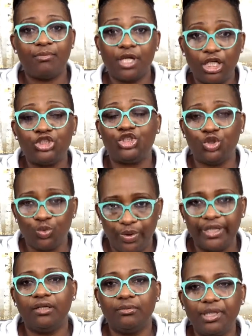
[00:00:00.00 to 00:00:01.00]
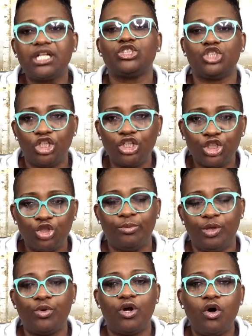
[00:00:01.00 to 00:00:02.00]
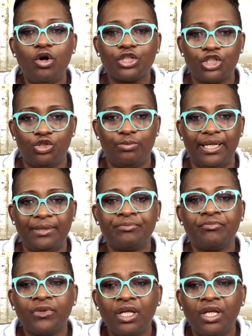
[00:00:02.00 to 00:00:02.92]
because you will, because you're human, we're all human.